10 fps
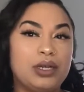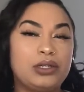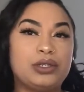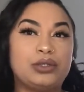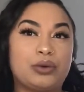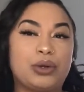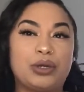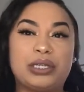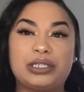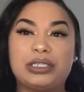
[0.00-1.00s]
tutorial
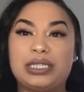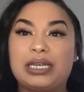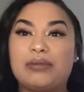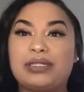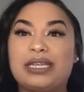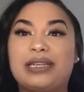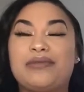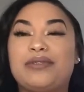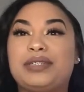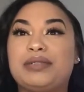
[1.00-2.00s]
that should take about 10 to
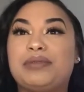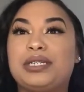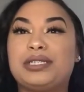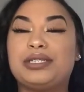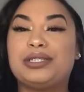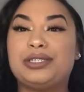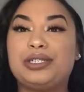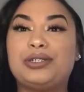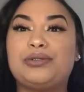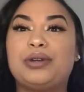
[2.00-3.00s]
15 minutes to
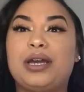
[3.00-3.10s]
do.